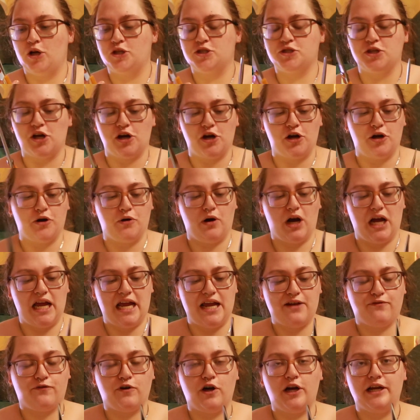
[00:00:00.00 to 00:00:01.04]
So
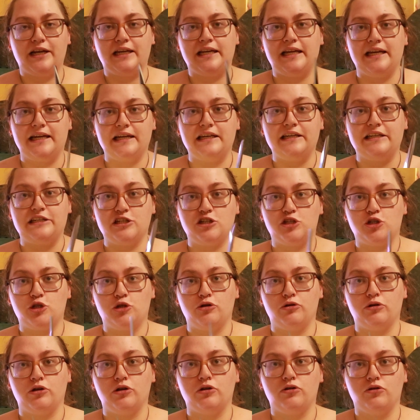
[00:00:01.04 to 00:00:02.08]
if I need
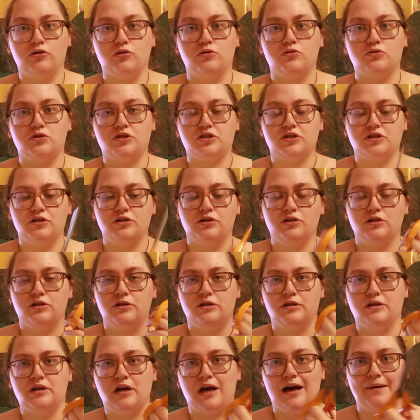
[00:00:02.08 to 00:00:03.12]
to use
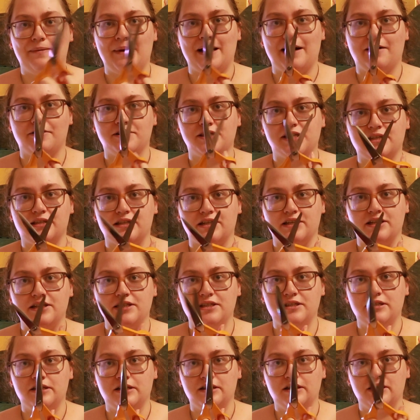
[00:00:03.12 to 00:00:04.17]
a pair of
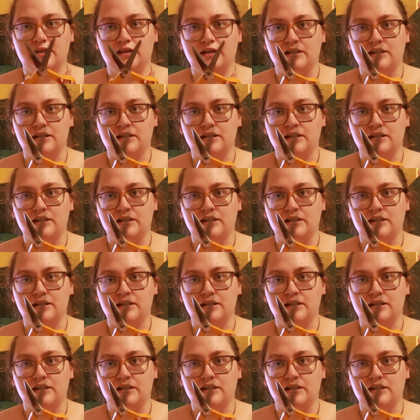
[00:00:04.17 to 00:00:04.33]
scissors